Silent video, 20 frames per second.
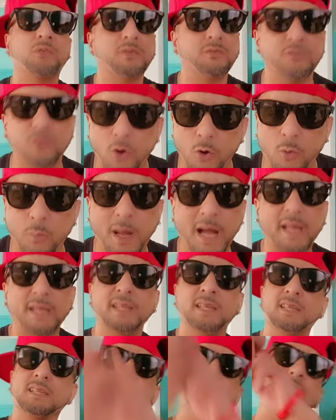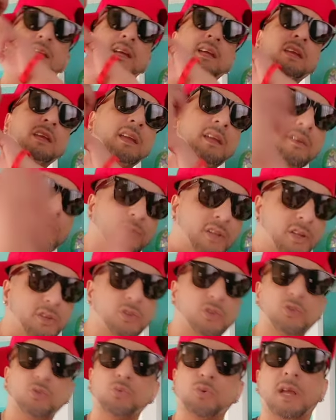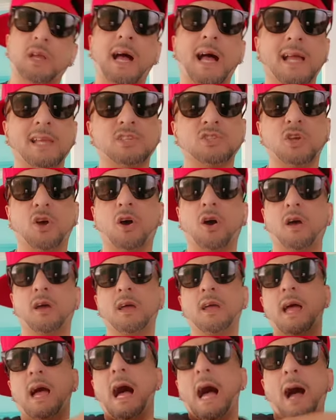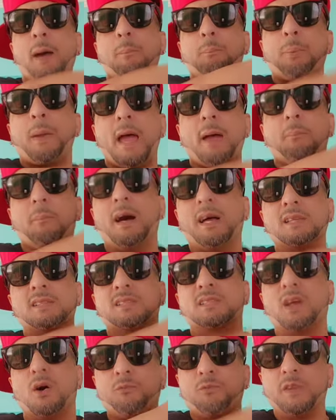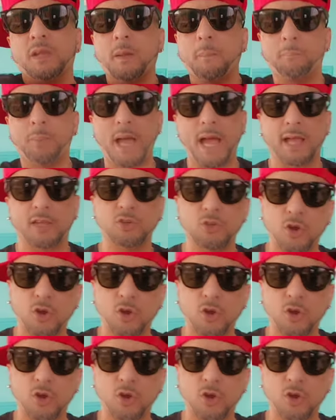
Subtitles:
If nobody is, if none of you guys are, I pat myself in the back.